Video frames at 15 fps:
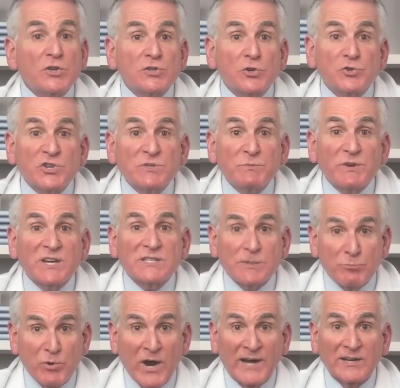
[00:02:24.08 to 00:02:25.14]
So just because
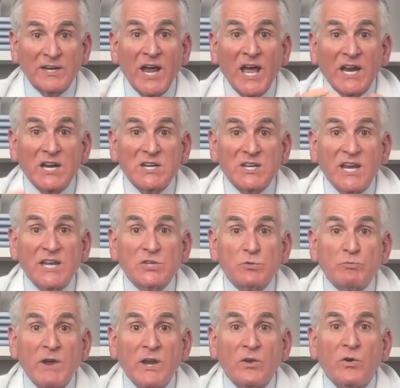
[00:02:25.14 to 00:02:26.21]
a product
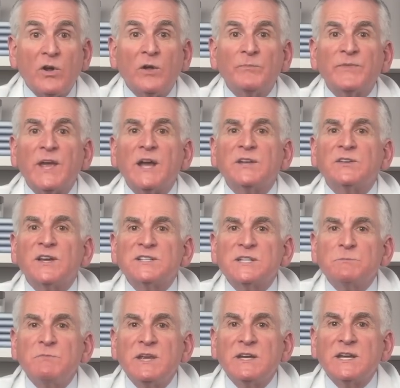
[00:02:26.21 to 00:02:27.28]
contains retinol
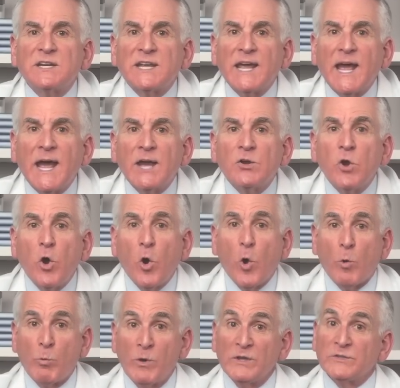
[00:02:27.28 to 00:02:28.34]
doesn't mean it can
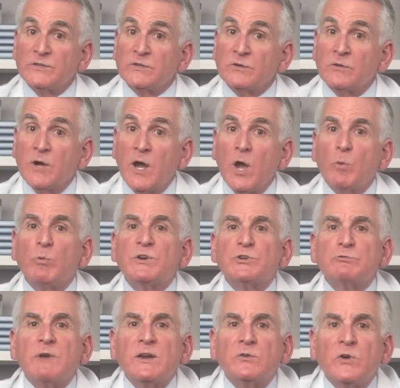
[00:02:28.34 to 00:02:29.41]
or will do what
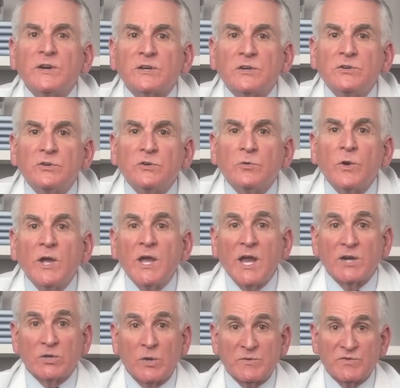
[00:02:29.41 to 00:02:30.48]
tretinoin can do
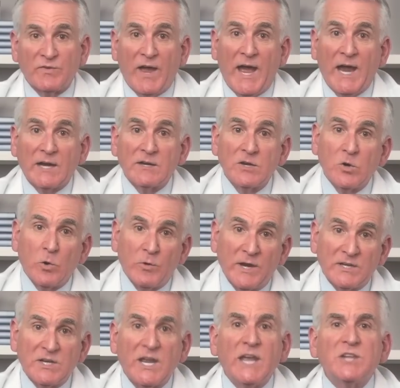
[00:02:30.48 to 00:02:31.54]
in terms of acne or
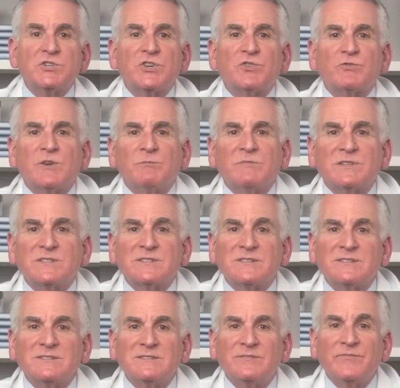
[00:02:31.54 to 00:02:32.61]
anti-aging
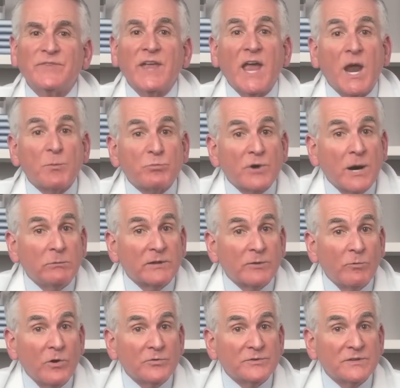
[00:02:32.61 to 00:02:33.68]
treatments, and
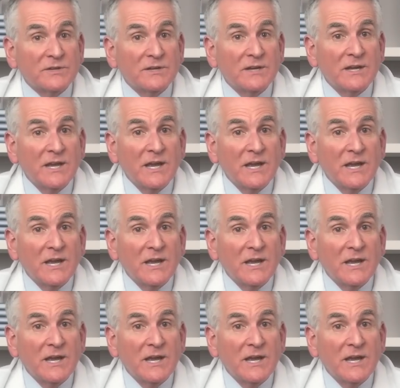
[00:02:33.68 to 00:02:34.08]
probably won't.